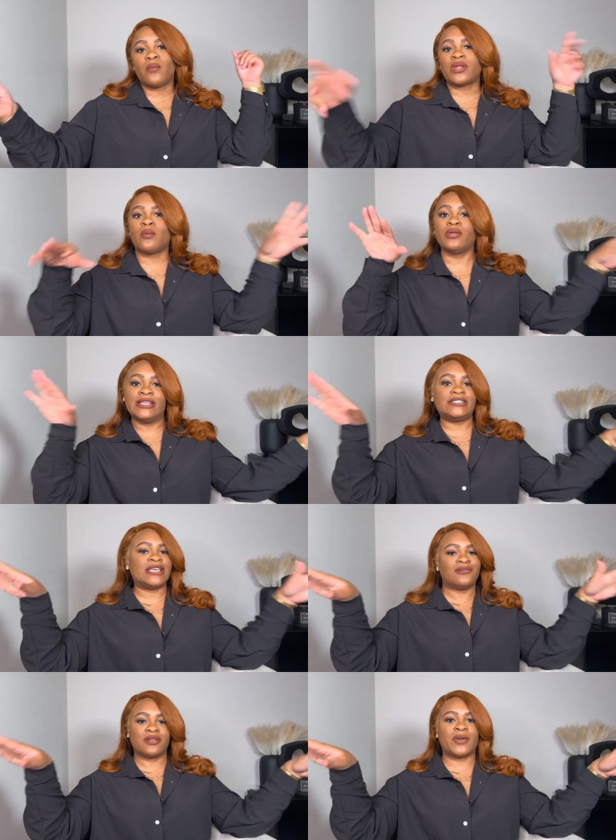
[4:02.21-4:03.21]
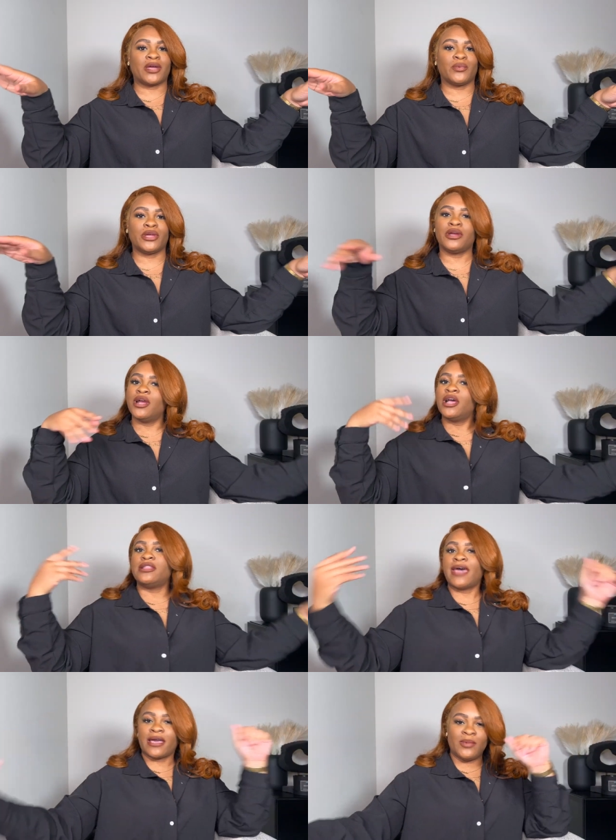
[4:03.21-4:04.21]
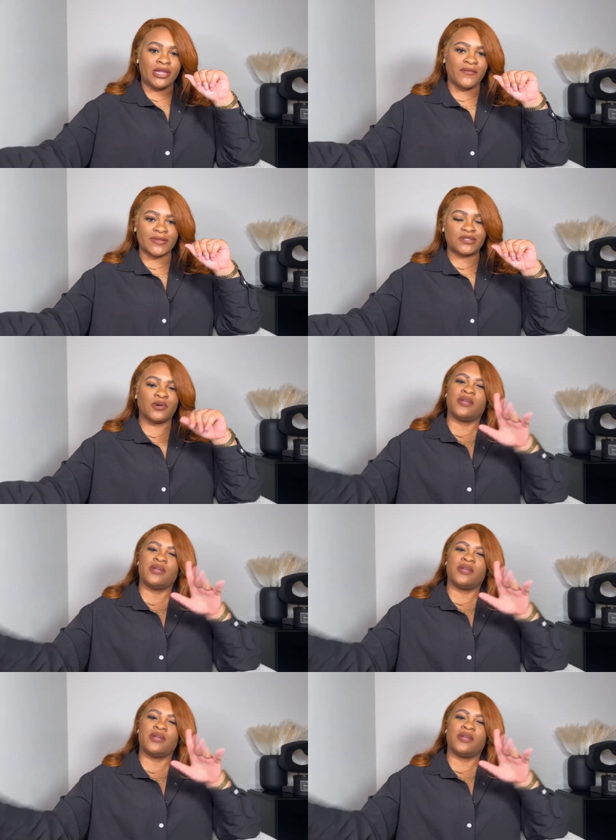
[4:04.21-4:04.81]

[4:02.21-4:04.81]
when I'm really settled in my career, that could be a different story.